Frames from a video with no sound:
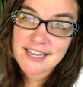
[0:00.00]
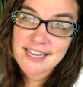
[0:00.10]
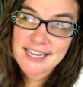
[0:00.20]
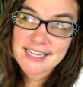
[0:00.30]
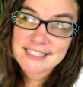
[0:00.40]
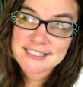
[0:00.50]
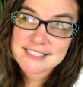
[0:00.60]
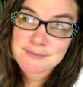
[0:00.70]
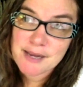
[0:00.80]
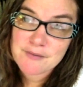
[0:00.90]

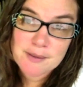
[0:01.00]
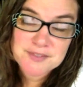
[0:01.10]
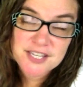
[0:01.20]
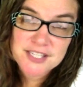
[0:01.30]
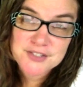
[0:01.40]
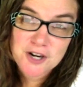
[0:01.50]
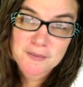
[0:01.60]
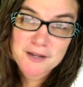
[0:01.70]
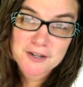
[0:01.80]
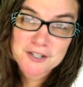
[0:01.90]
And my website is
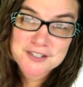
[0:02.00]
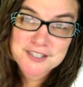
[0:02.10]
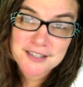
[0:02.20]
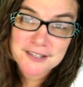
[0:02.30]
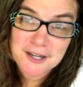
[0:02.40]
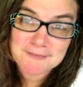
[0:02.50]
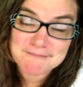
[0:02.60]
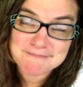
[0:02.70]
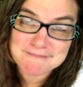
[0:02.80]
darkmatterknits.com.